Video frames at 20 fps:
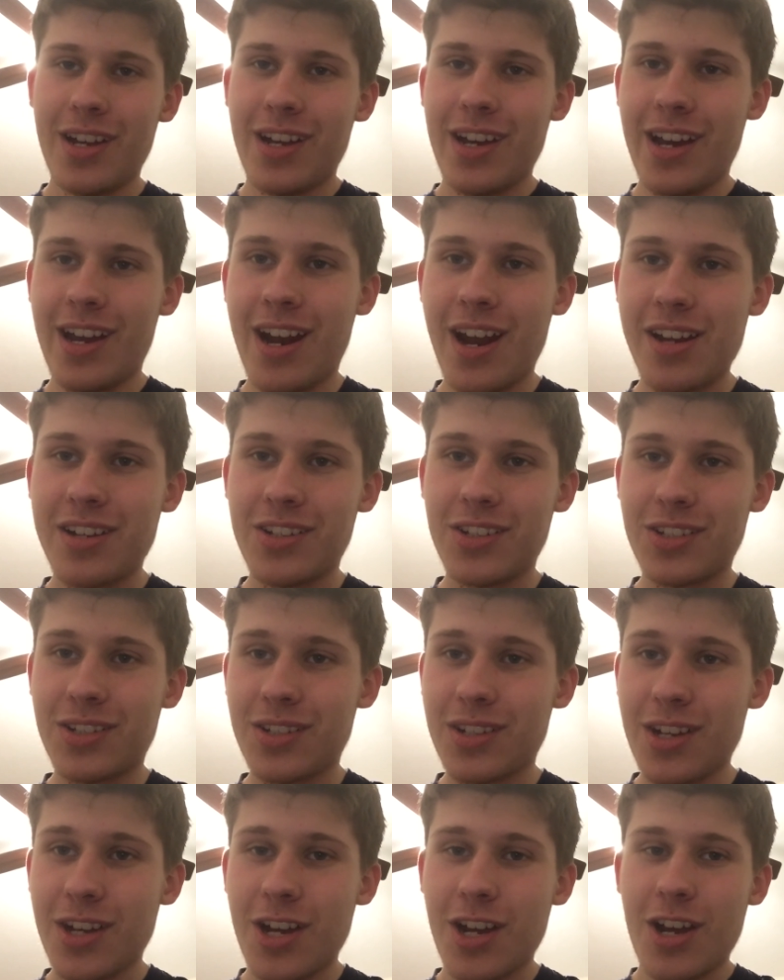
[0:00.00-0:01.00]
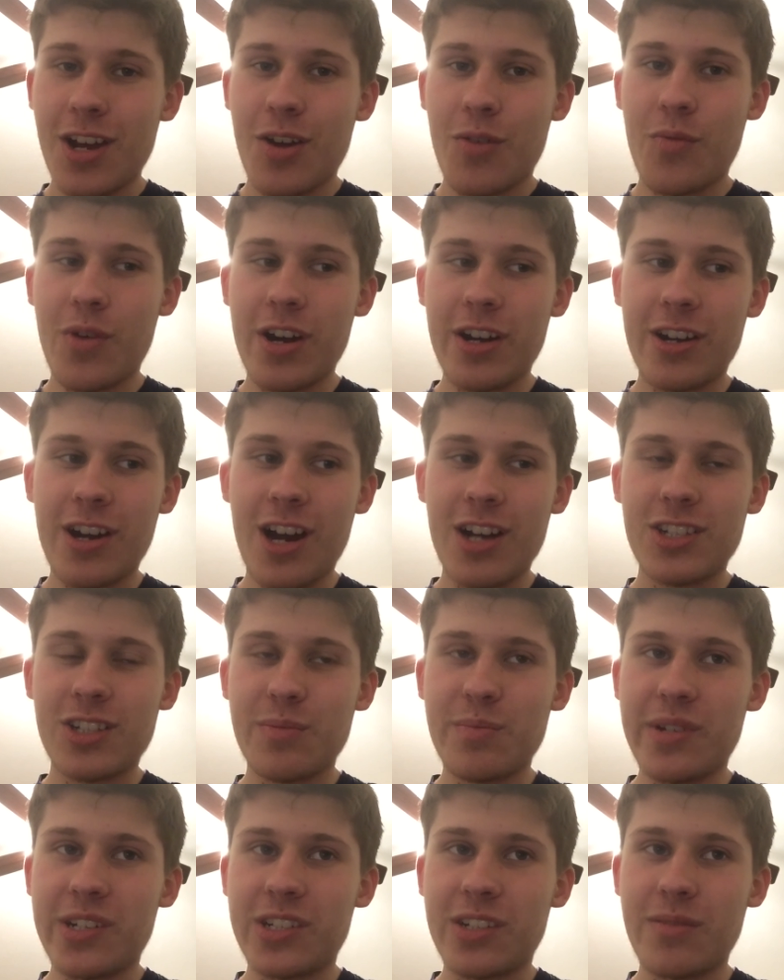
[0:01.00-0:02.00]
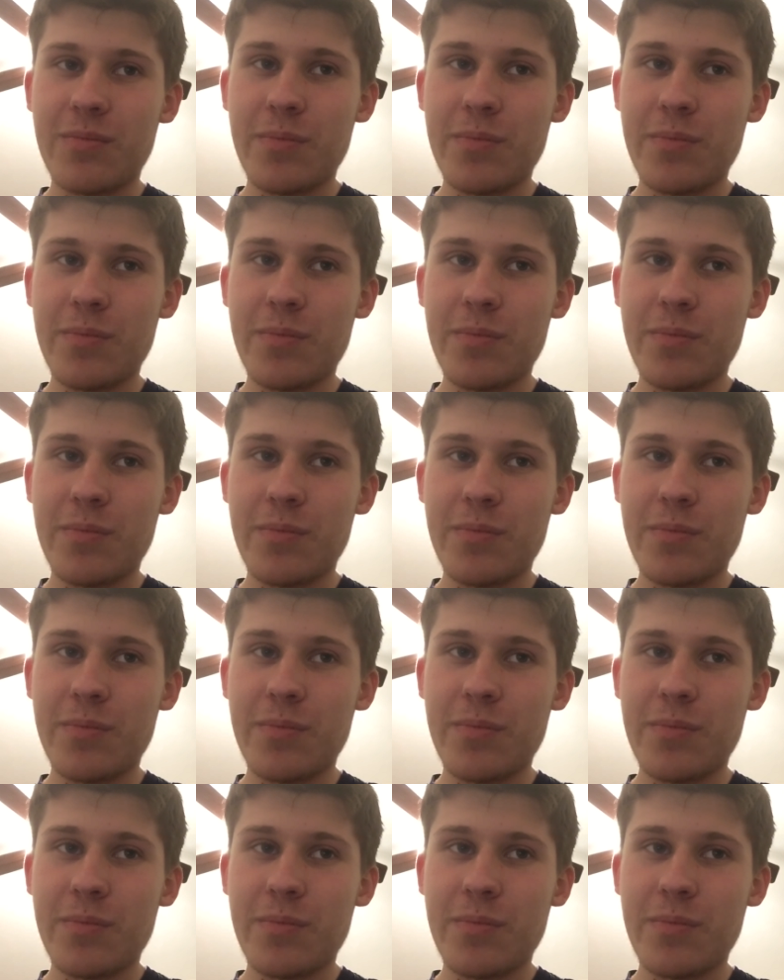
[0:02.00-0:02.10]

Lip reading: and I just went and got some